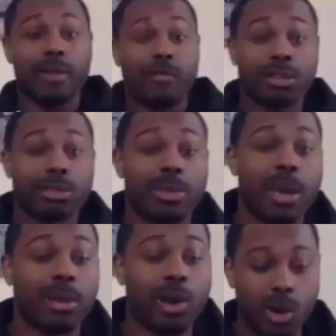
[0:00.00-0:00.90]
to take it a
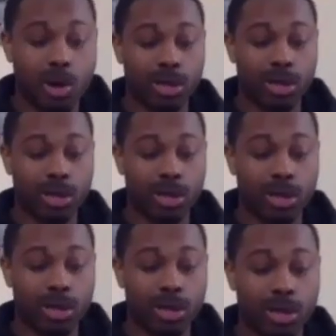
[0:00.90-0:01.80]
step further to be able to go
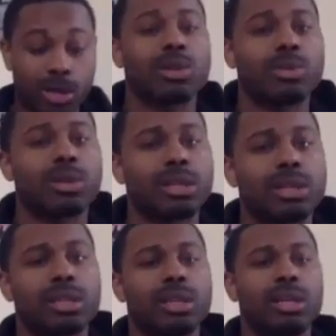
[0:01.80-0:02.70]
on professional
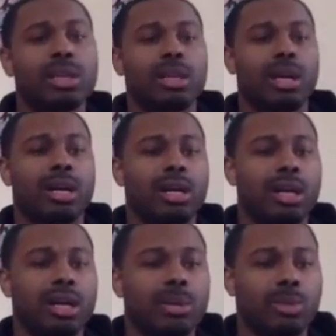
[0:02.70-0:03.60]
career. Yeah.
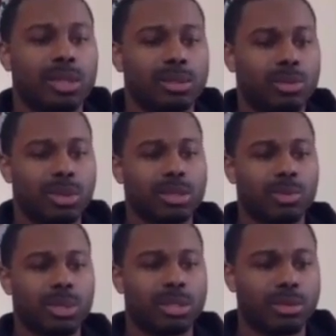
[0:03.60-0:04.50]
Um, was,
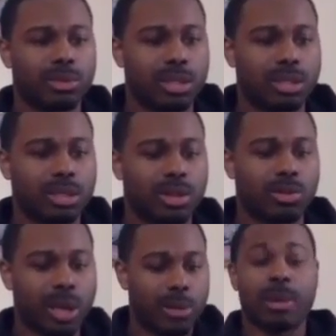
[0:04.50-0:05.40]
was was you
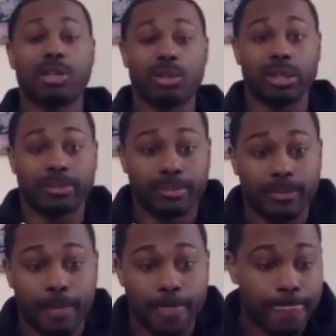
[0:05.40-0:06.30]
know that was my dream.
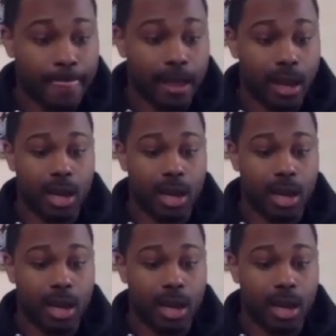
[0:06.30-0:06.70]
Yeah.